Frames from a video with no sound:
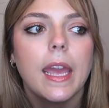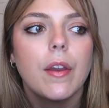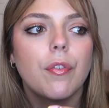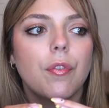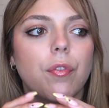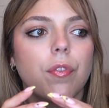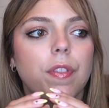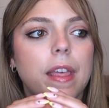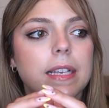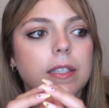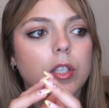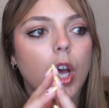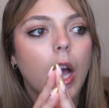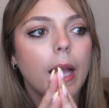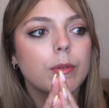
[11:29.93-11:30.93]
if
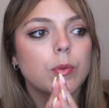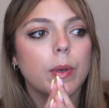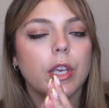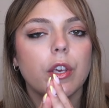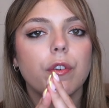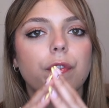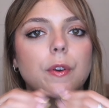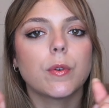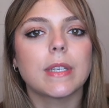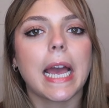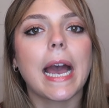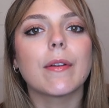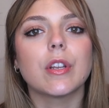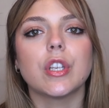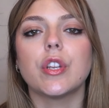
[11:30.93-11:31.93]
there's times where you feel
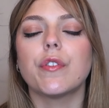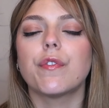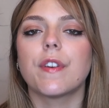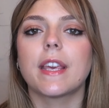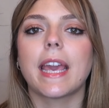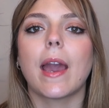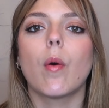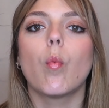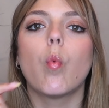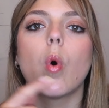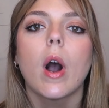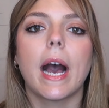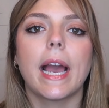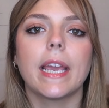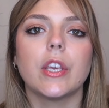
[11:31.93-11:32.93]
down and you forget
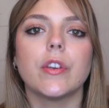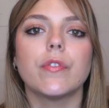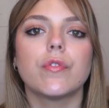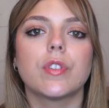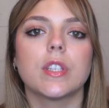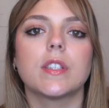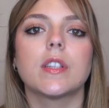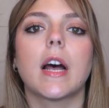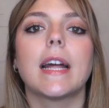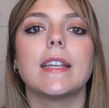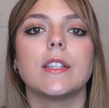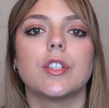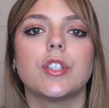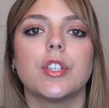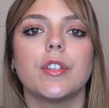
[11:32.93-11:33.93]
why you've
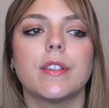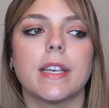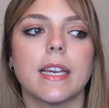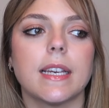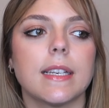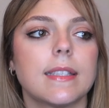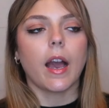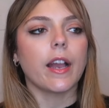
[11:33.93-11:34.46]
decided to do this,